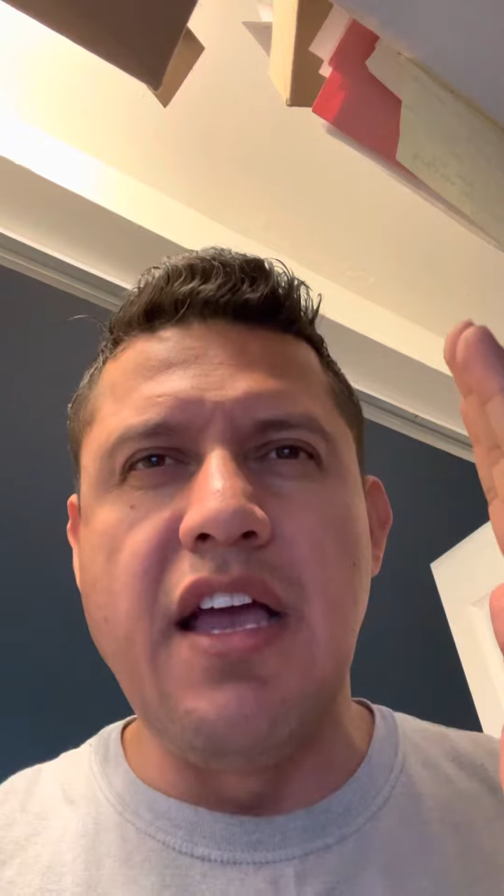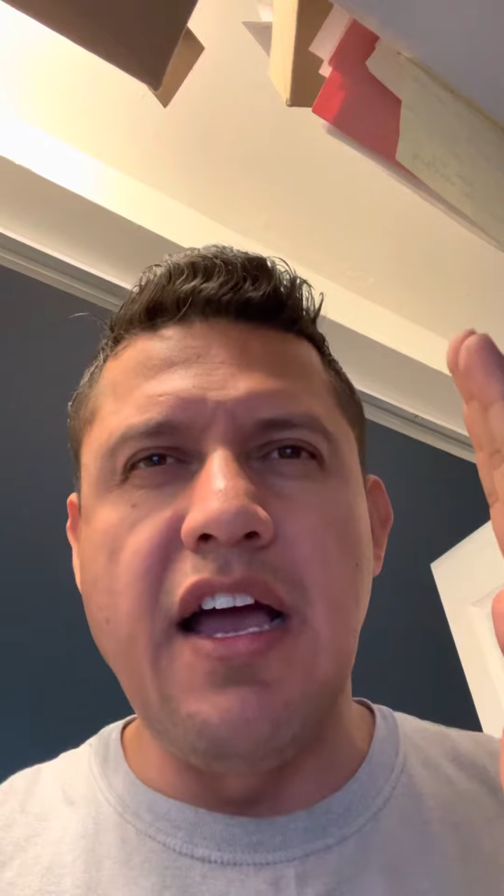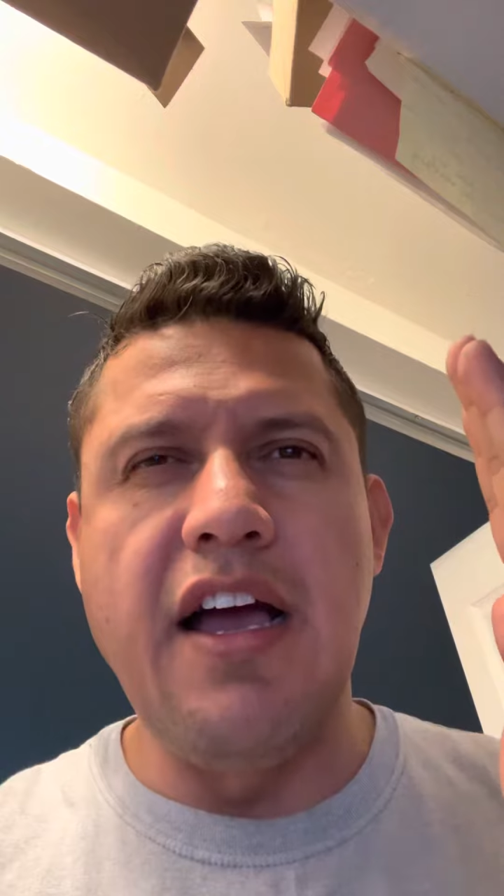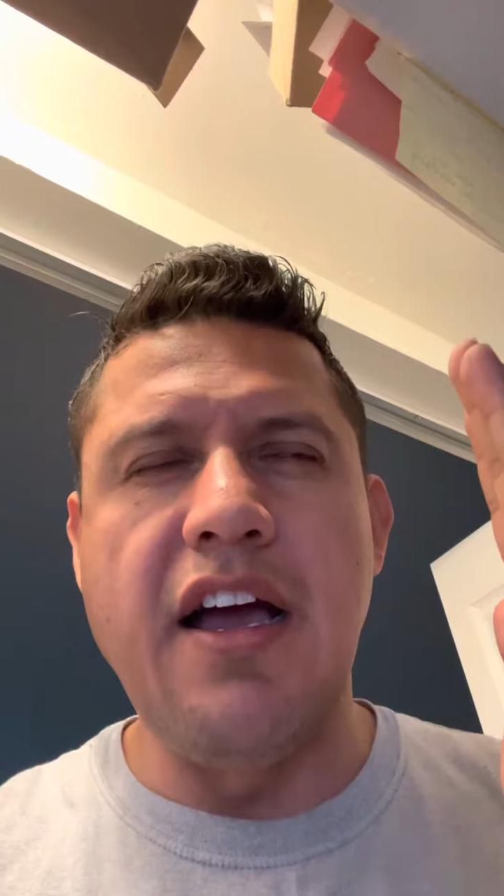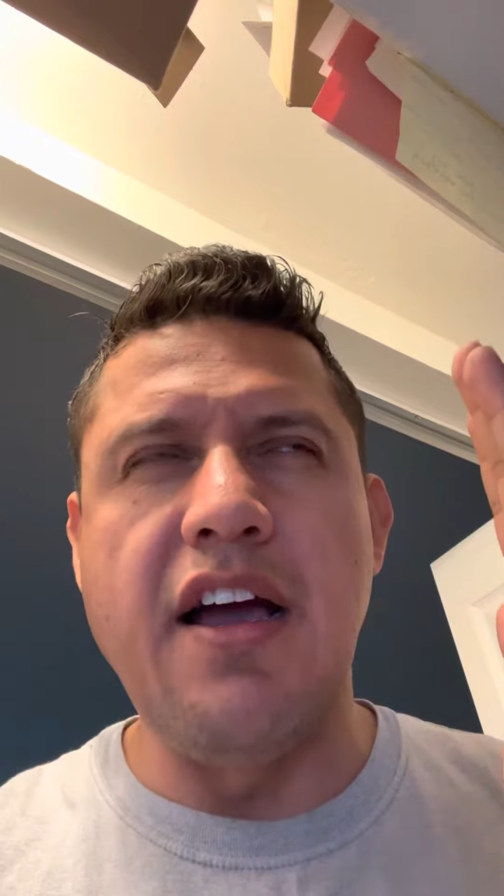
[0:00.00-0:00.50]

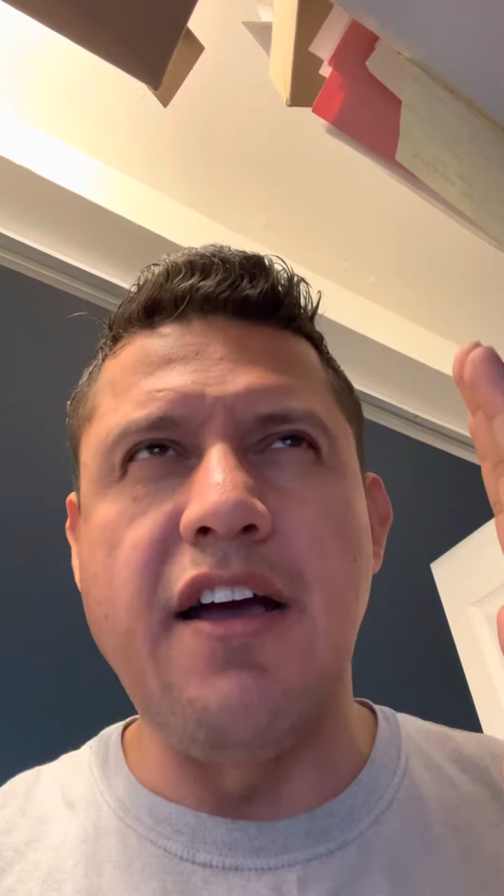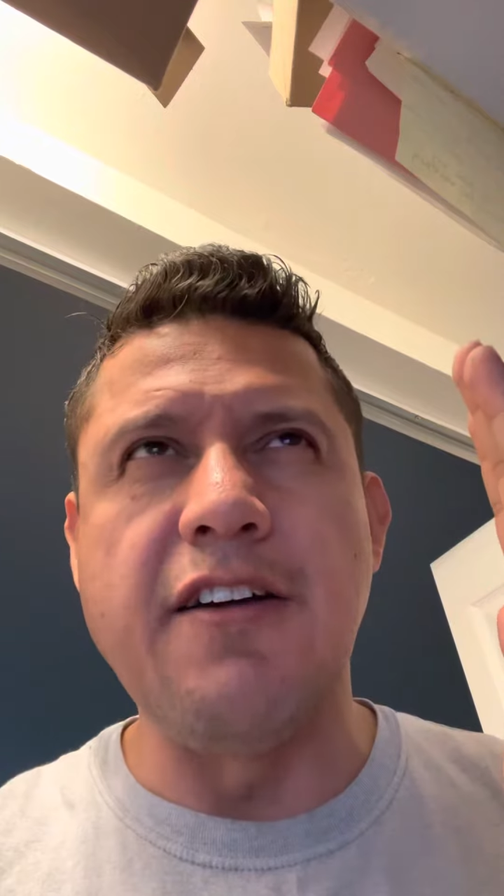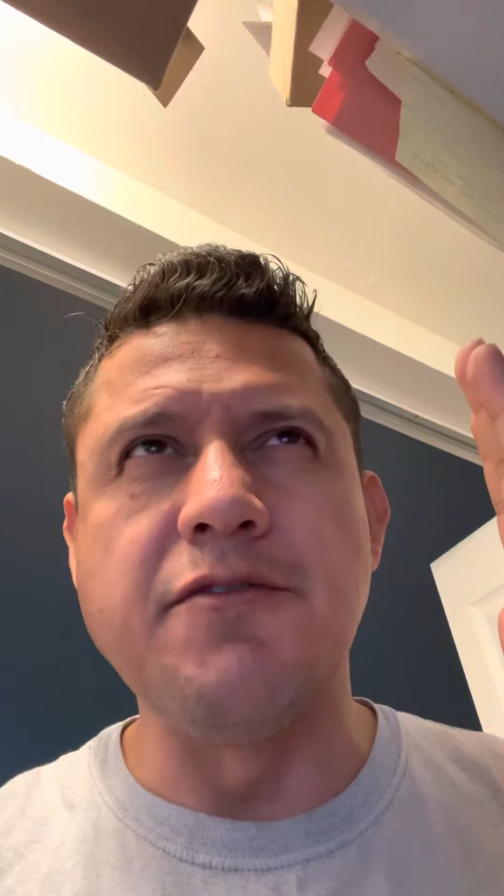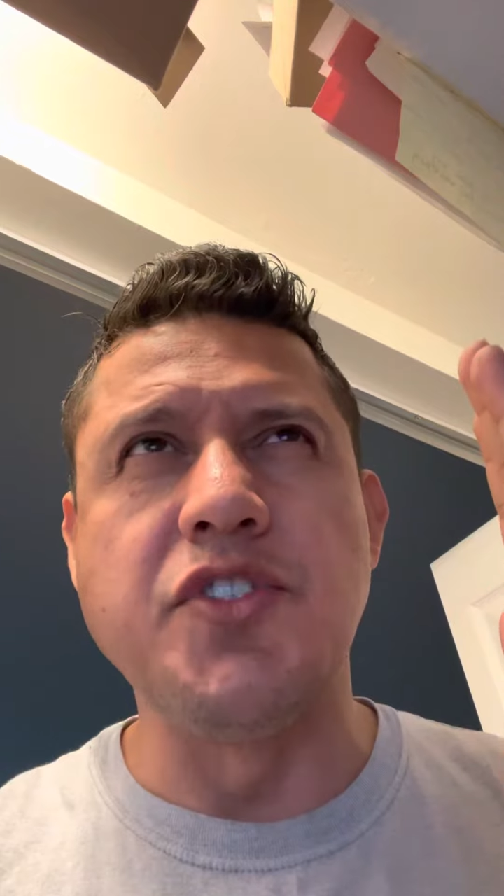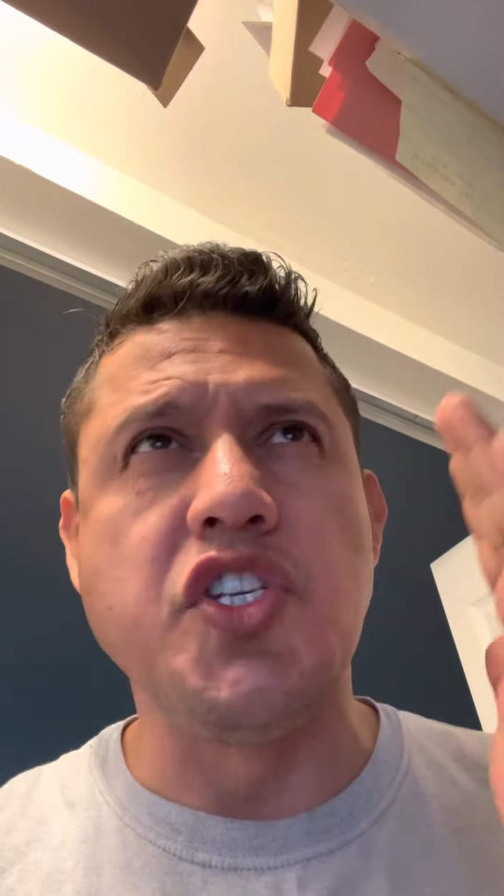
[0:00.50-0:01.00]

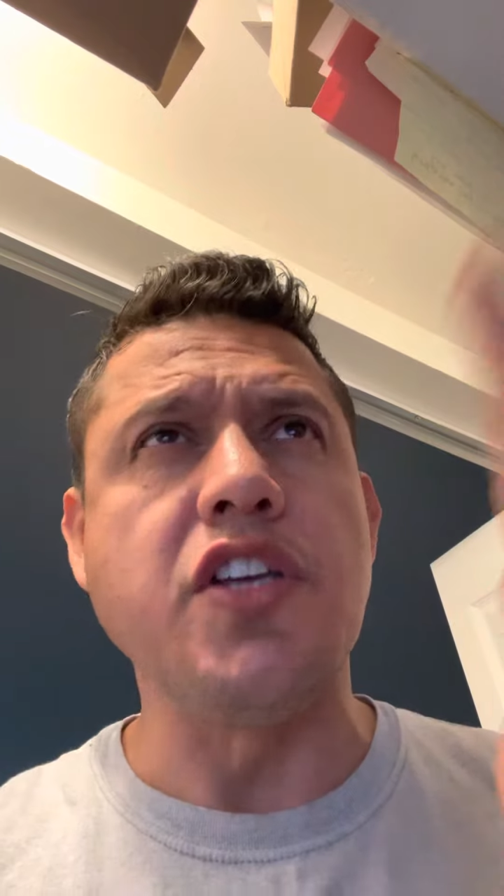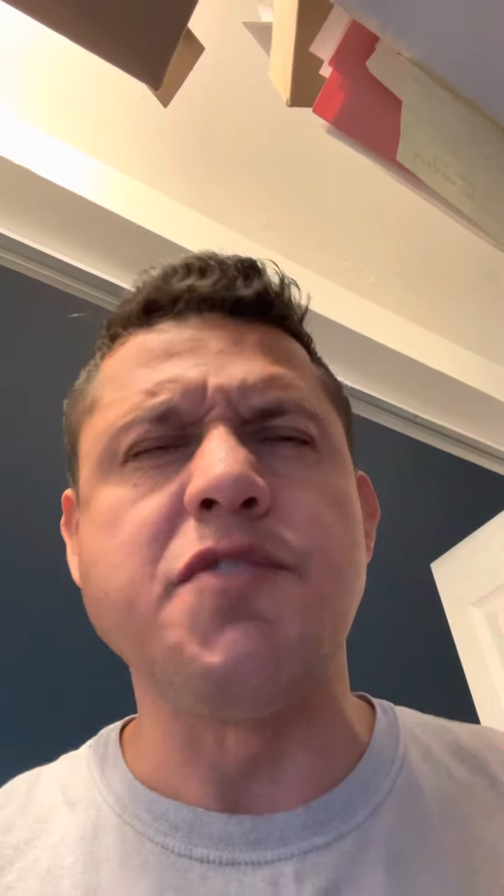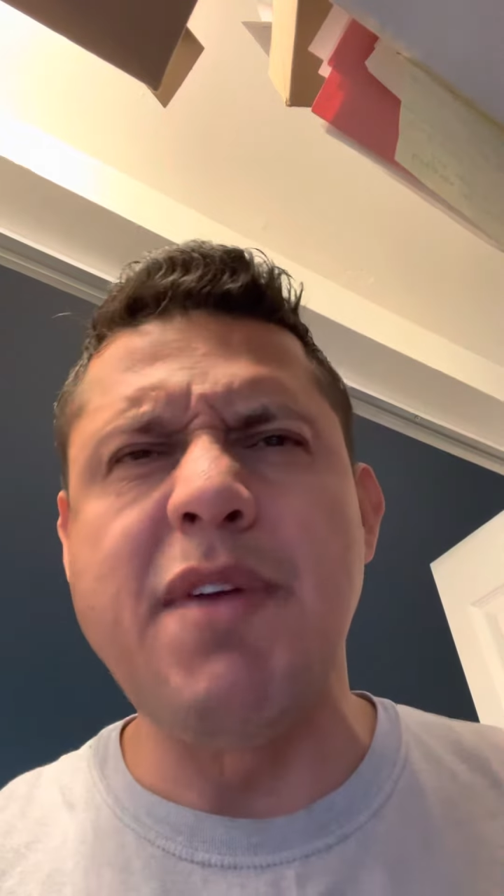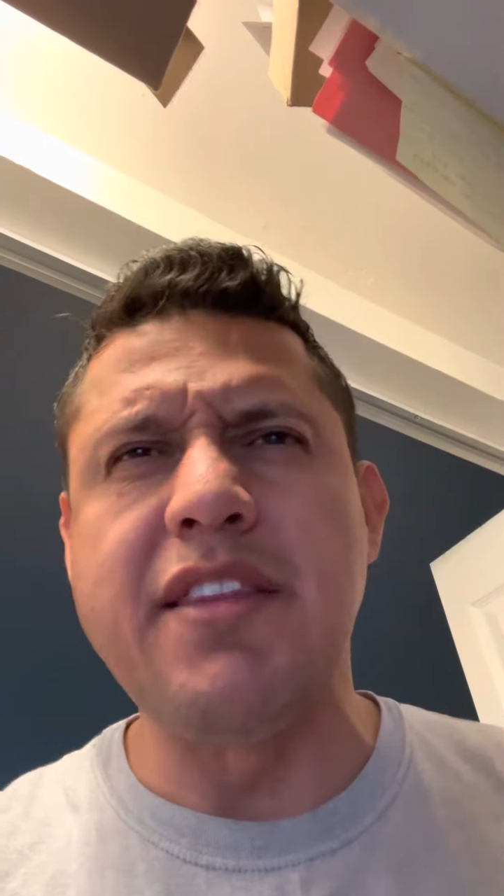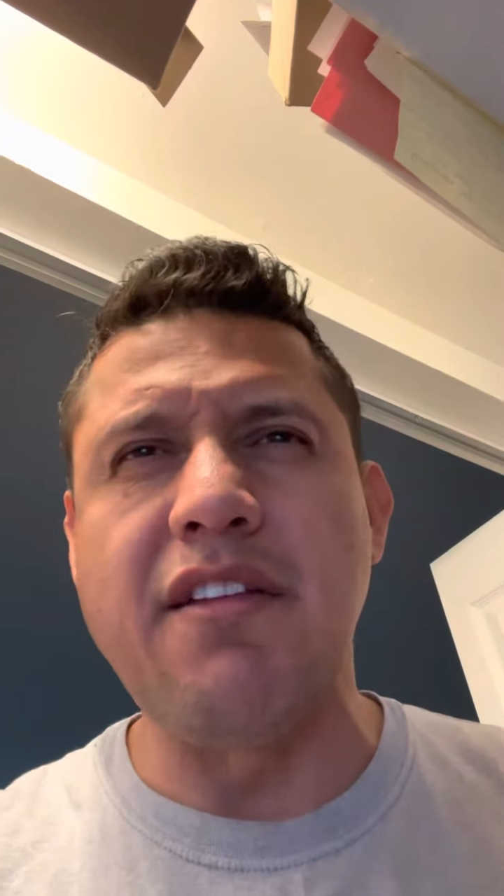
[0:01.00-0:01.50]

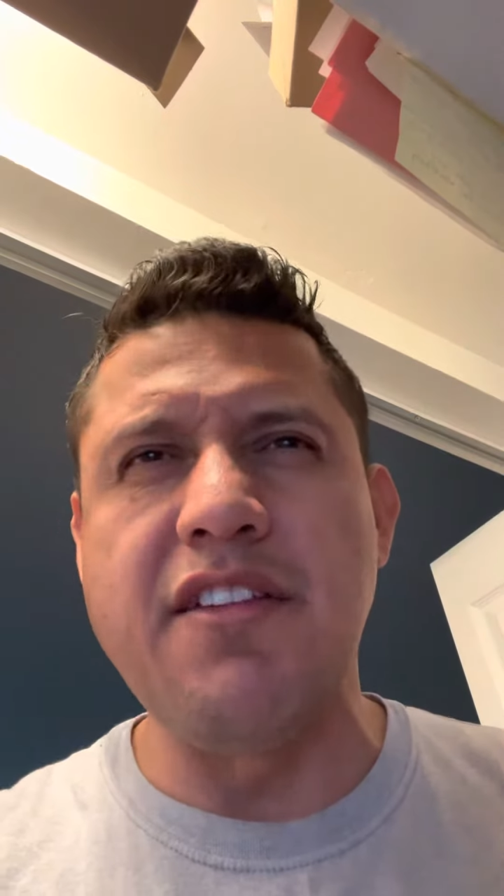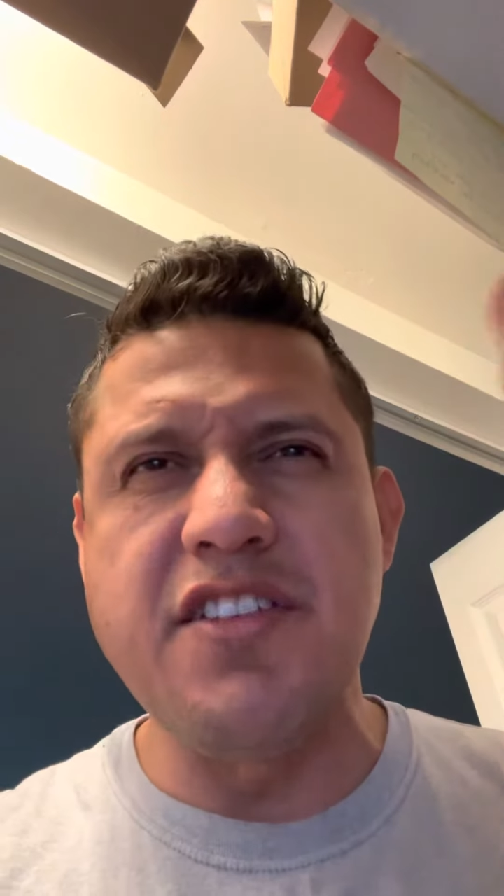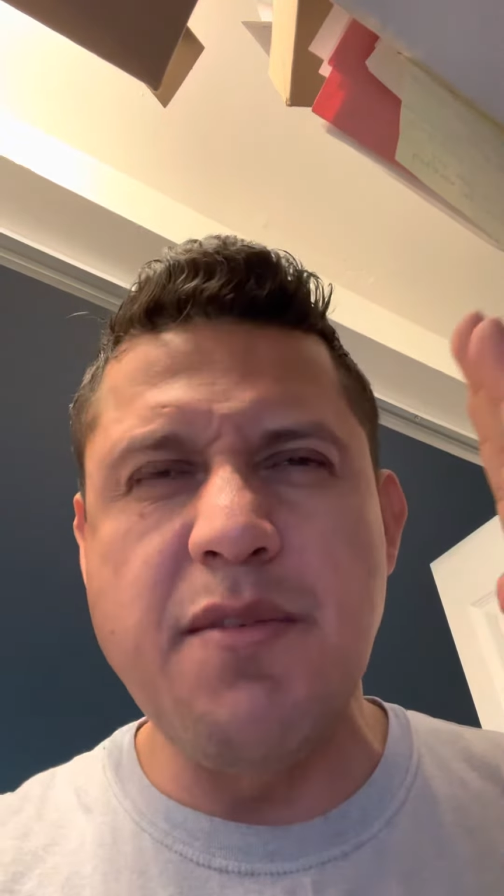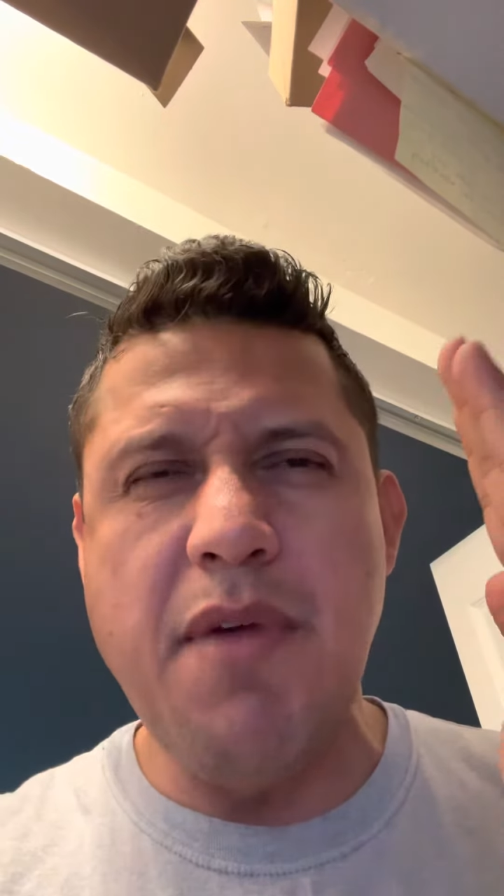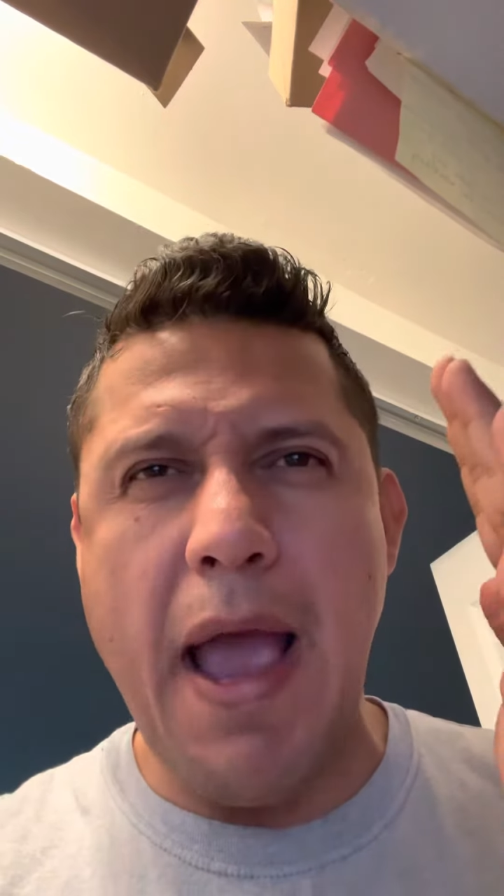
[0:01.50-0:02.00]
judgmentalism.